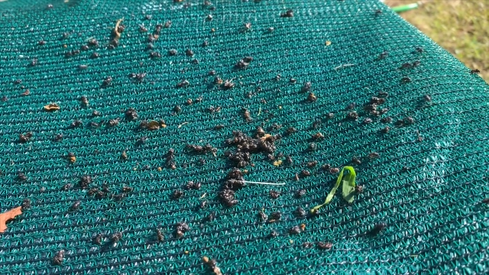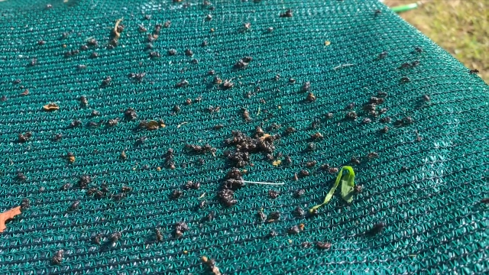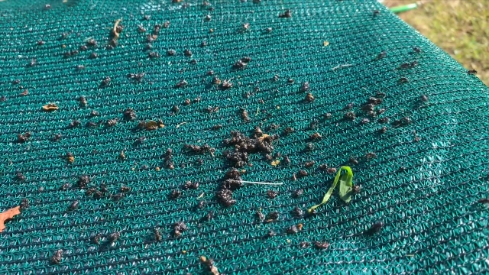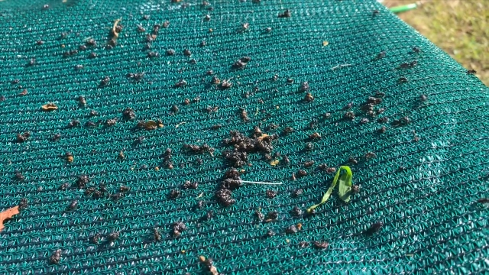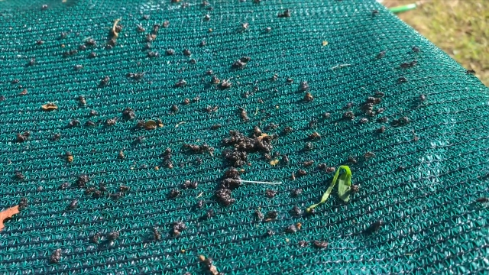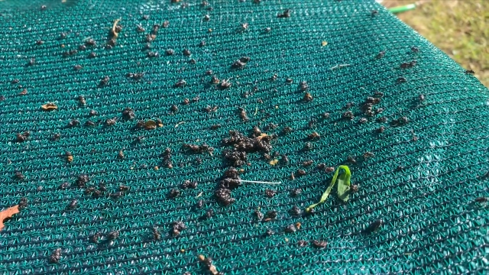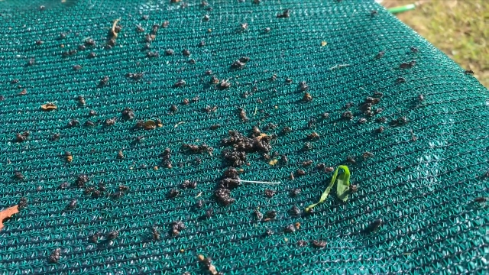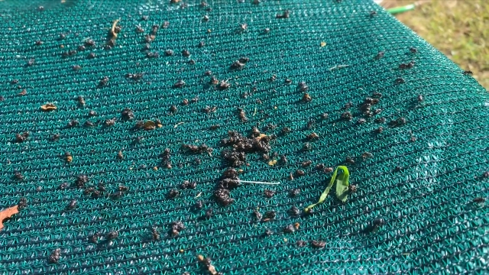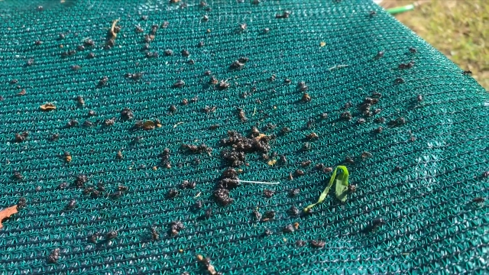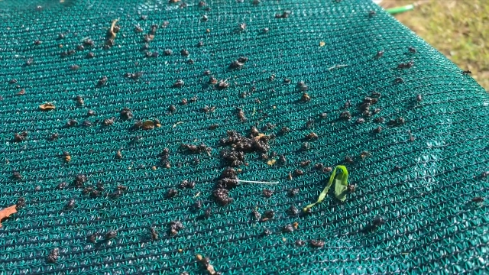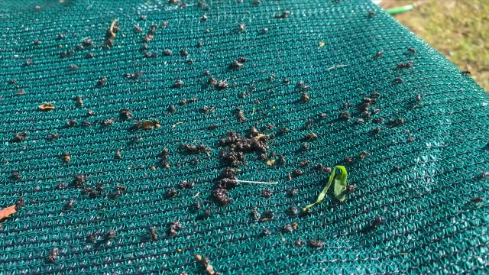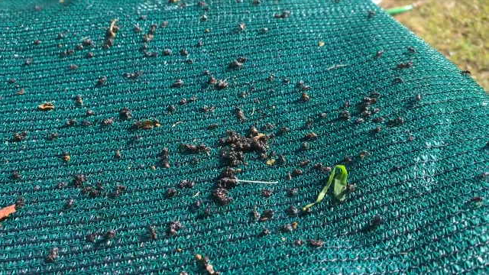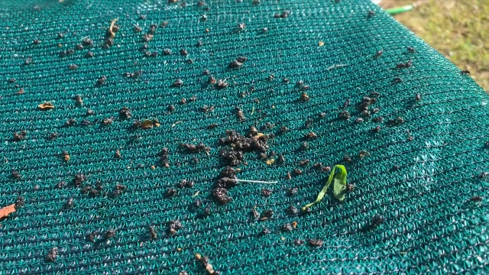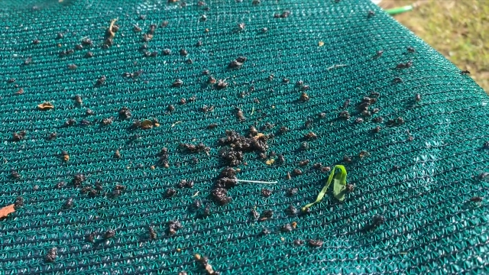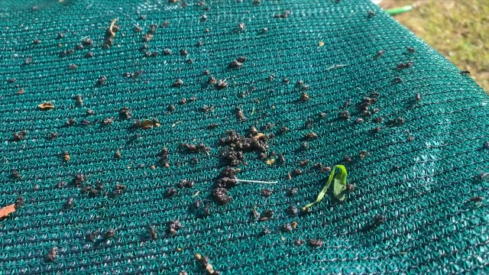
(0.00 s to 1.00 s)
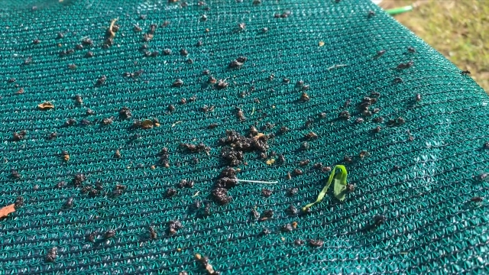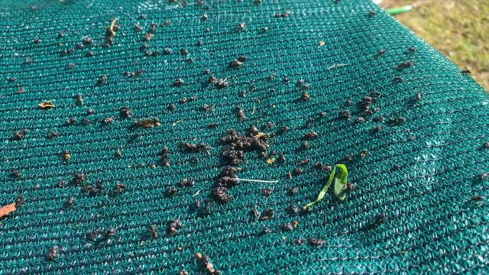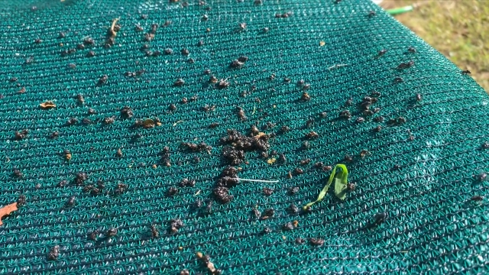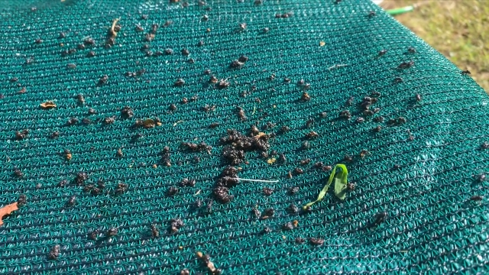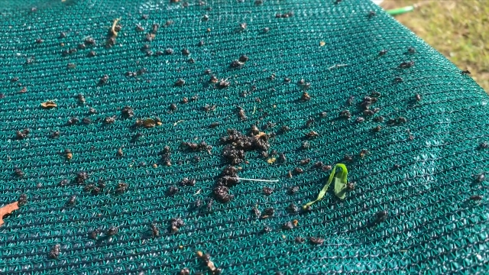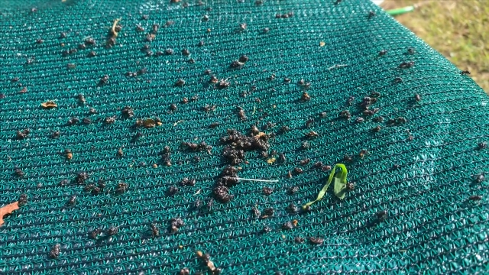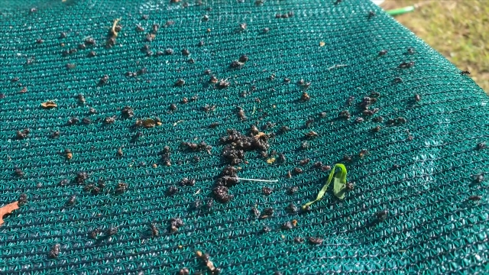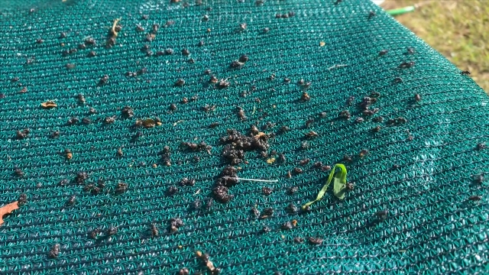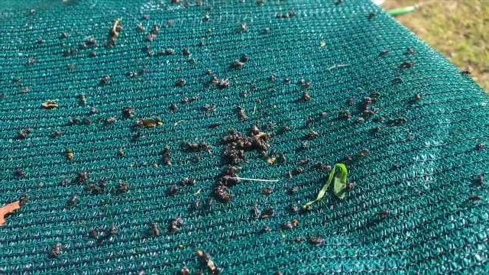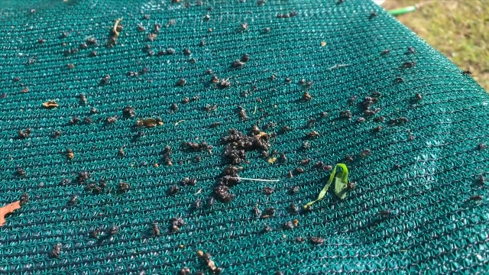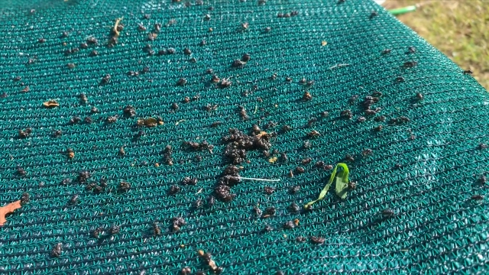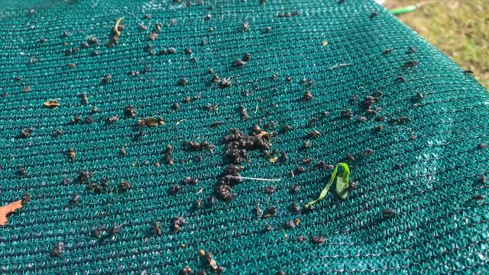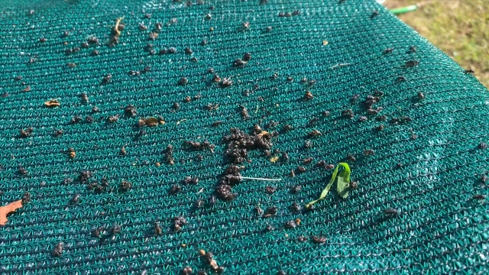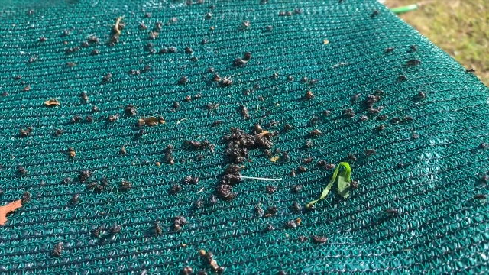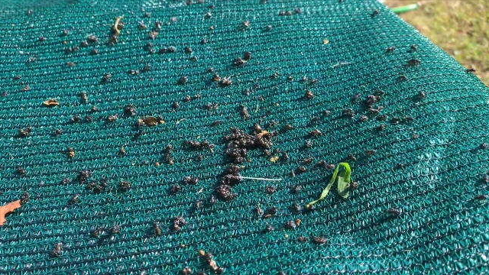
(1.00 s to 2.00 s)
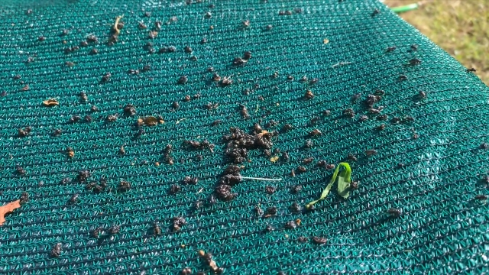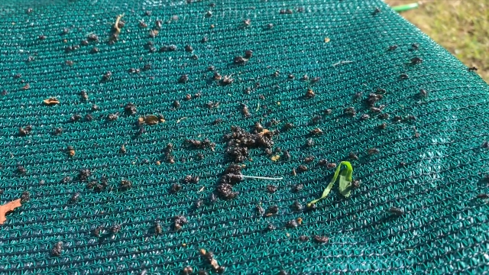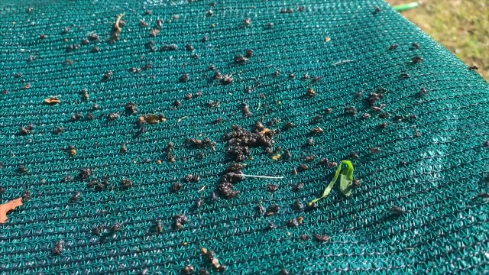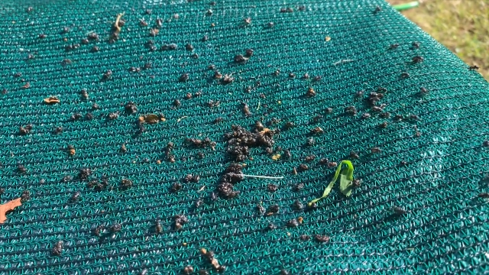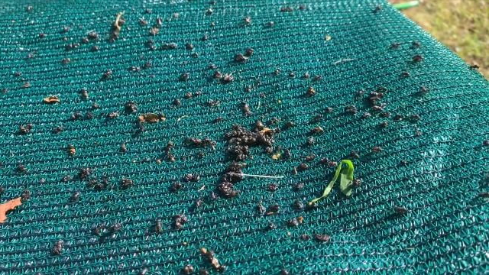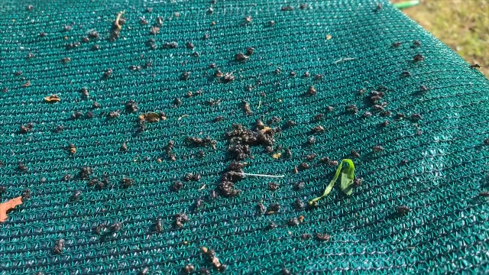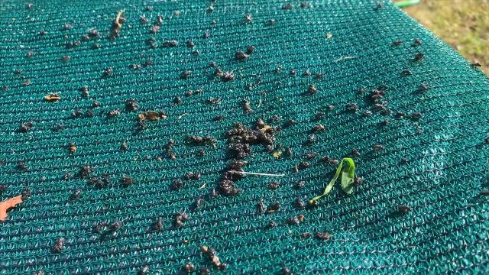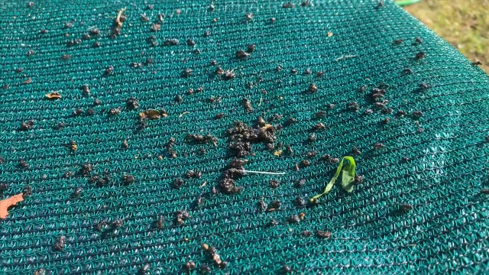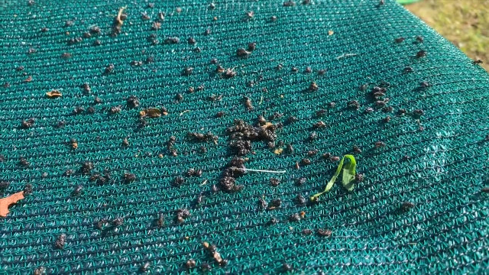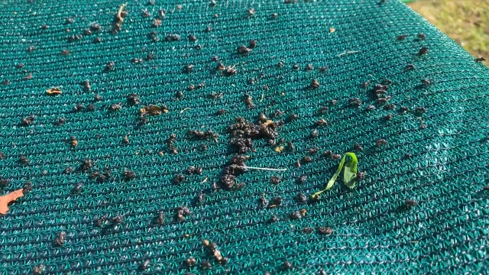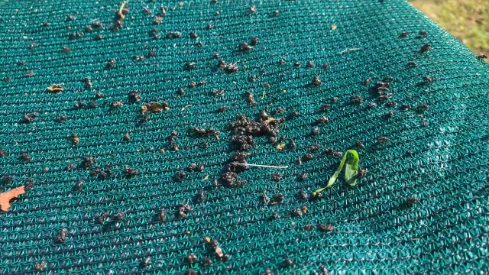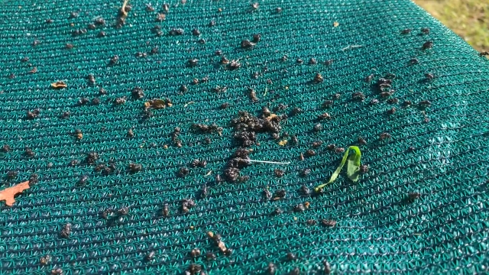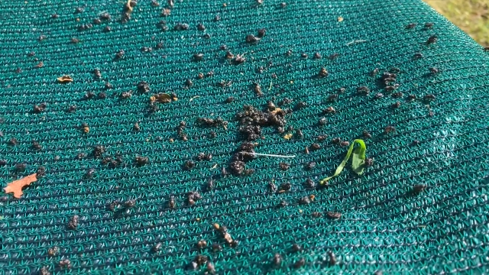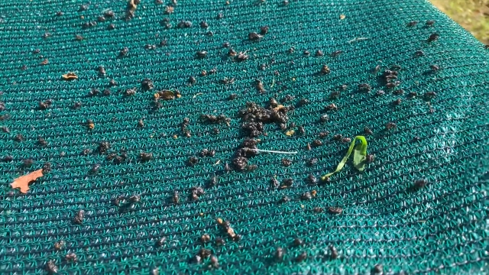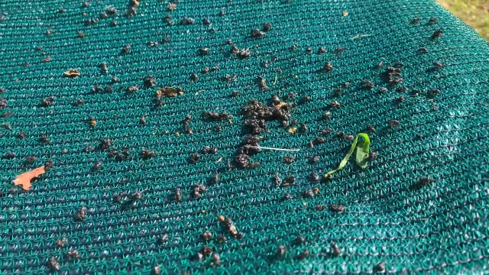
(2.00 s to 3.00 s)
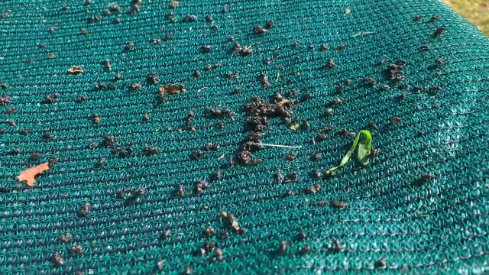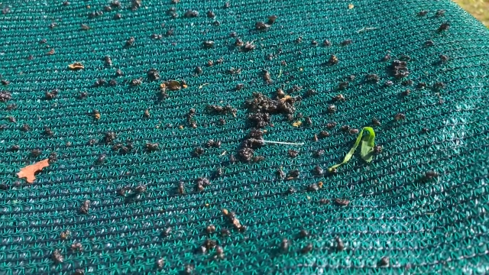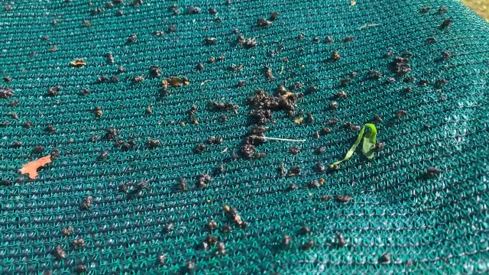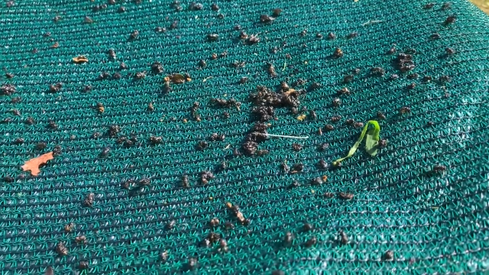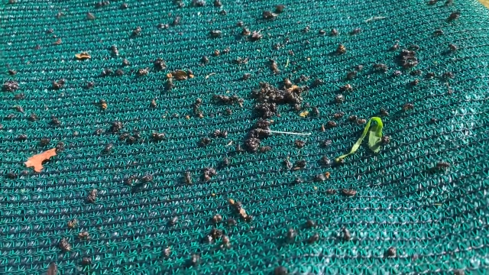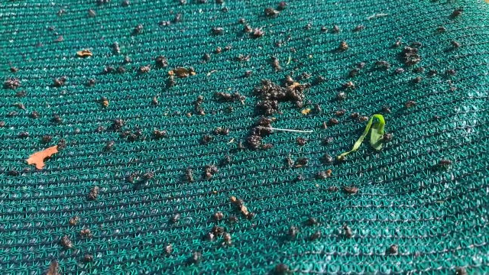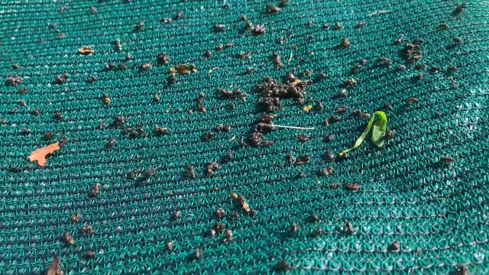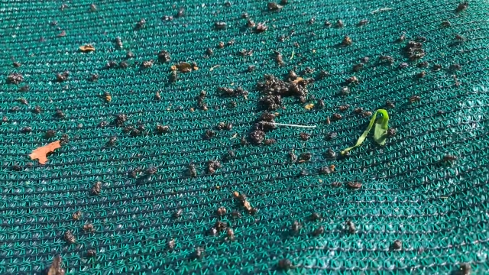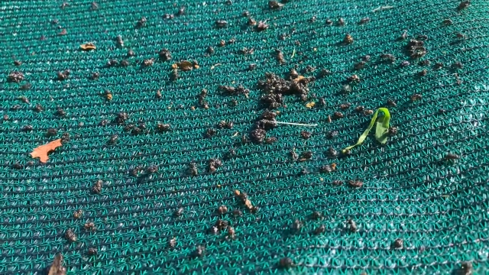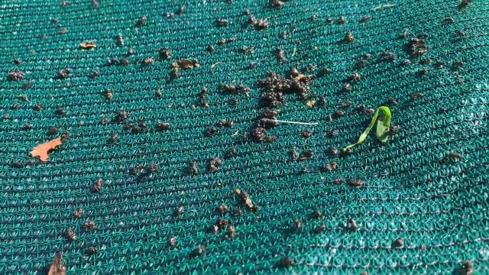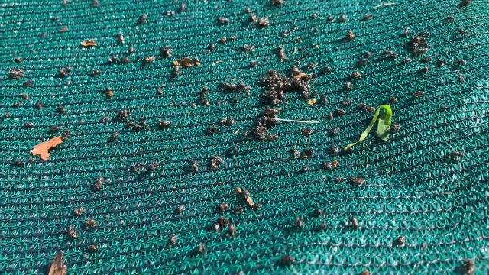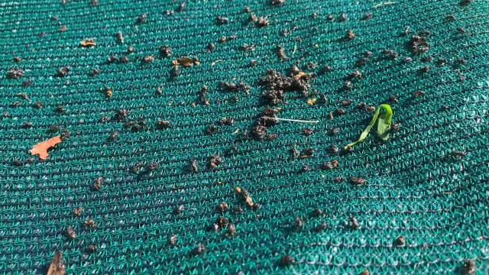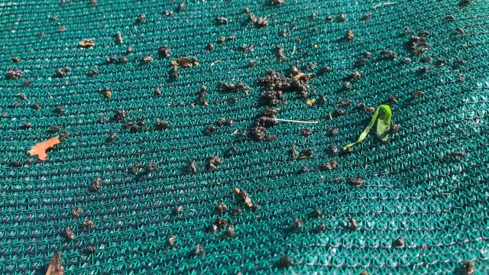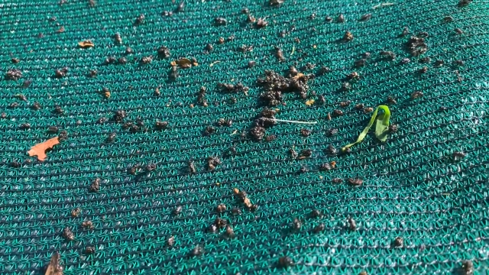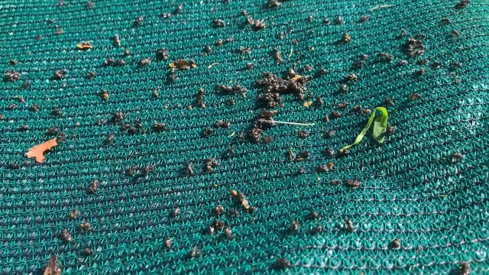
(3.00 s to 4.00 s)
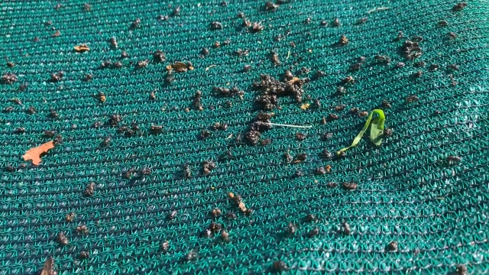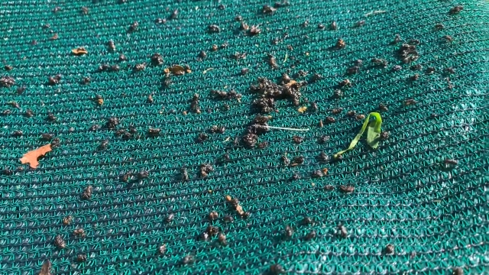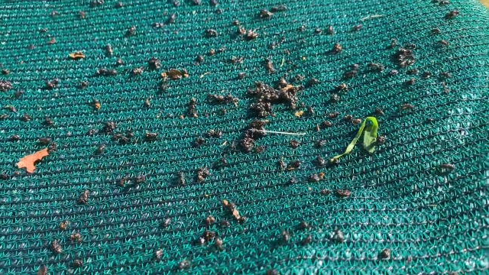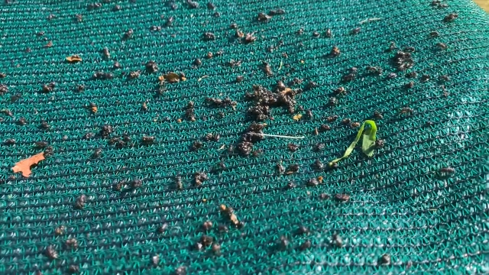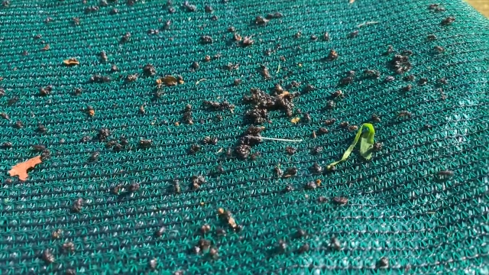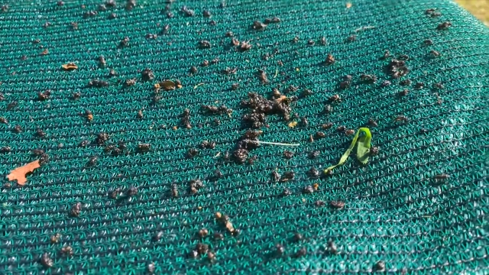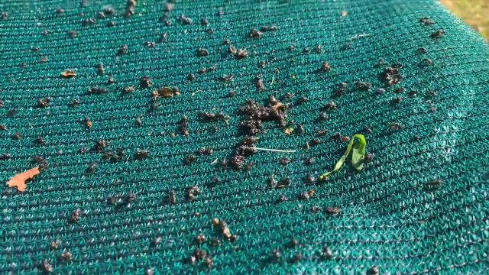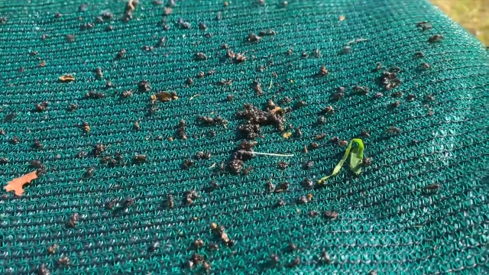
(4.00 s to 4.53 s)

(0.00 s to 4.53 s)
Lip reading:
Nobody's mouth can be seen.